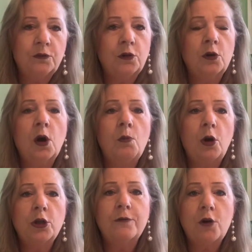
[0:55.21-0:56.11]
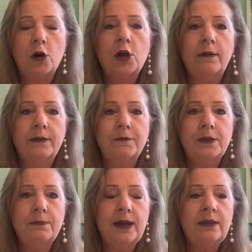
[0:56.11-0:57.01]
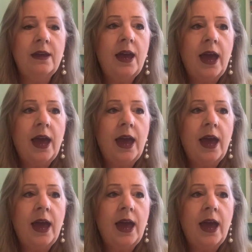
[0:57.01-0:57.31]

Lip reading: view on what you've got going for the month,